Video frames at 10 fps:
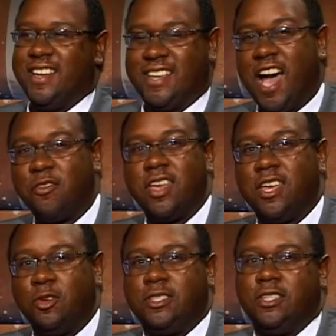Calvin
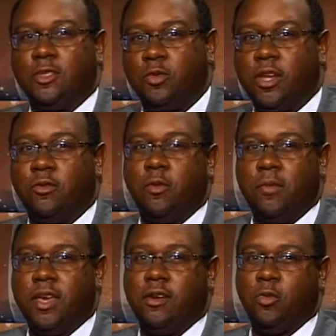Henderson is running for
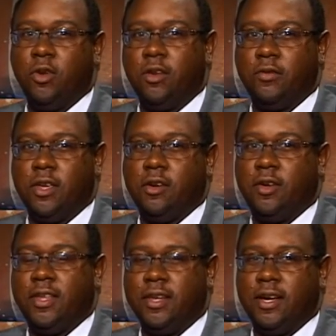mayor of Winterville,
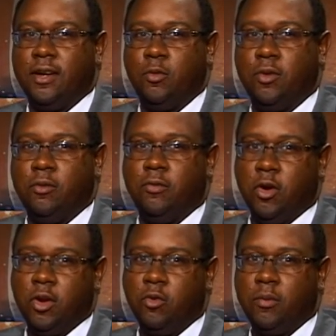and
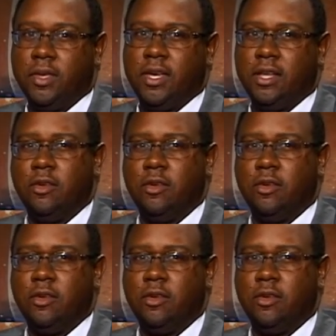voting will begin